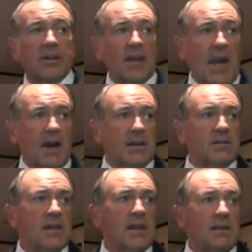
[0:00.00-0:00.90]

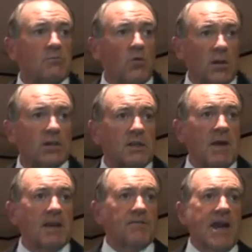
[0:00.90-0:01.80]
accountant, and he worked at a
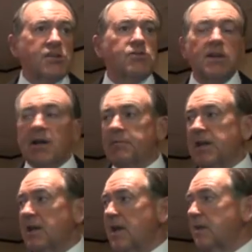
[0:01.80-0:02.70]
manufacturing
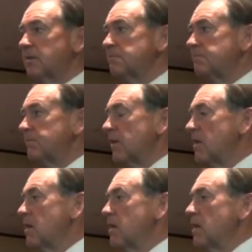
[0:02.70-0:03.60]
company in Aiken.
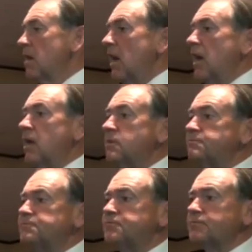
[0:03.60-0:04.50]
And